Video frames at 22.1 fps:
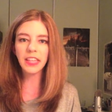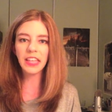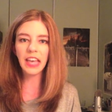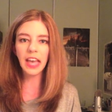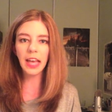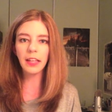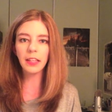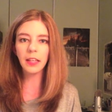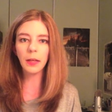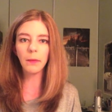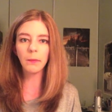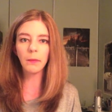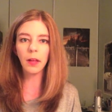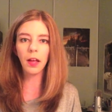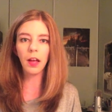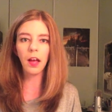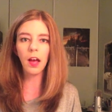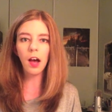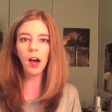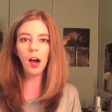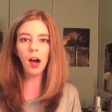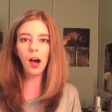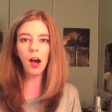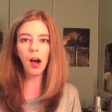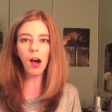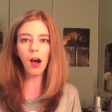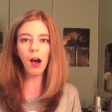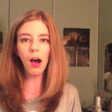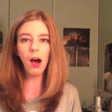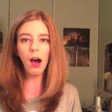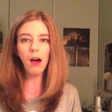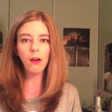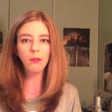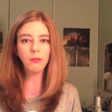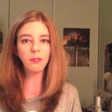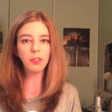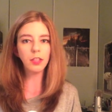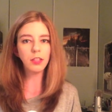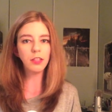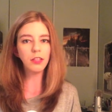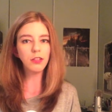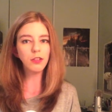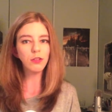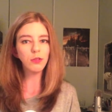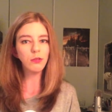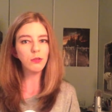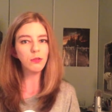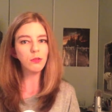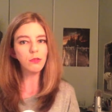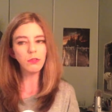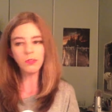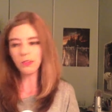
the end and I'm like, oh, that's cool.